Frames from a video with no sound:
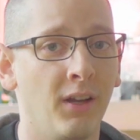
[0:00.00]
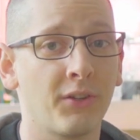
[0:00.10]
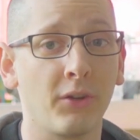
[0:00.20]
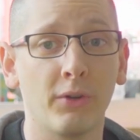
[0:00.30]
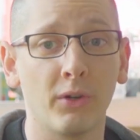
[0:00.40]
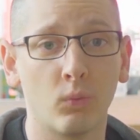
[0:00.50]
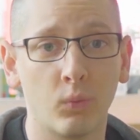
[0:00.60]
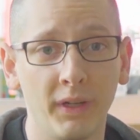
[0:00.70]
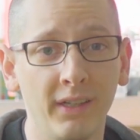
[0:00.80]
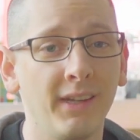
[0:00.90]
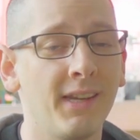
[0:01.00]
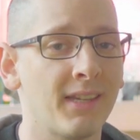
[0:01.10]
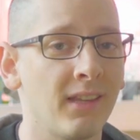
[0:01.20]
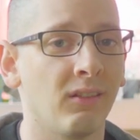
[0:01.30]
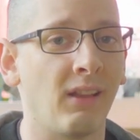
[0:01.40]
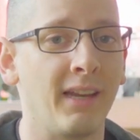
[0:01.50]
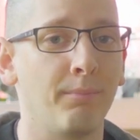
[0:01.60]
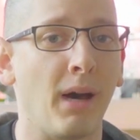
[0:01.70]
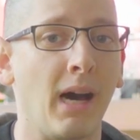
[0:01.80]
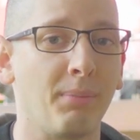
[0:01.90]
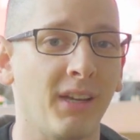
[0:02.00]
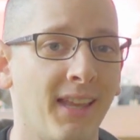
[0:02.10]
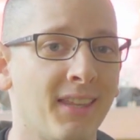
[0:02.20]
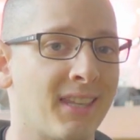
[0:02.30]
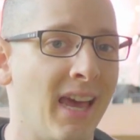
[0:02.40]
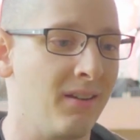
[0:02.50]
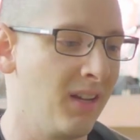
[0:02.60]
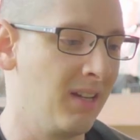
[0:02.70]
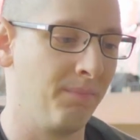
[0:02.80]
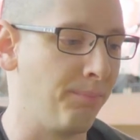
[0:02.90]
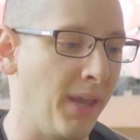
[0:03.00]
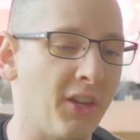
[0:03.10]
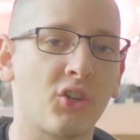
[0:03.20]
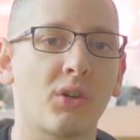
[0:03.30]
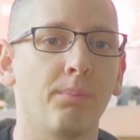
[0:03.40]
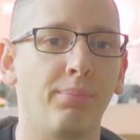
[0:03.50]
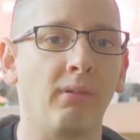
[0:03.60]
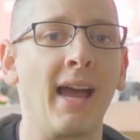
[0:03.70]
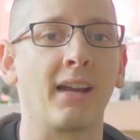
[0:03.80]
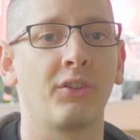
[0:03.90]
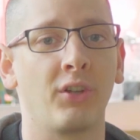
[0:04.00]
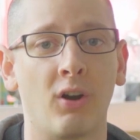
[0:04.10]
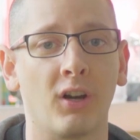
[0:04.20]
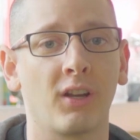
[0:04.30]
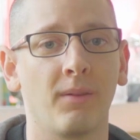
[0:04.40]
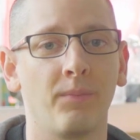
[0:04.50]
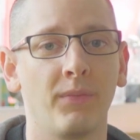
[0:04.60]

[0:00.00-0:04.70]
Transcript: so you can really see the light pop against that pitch black dark.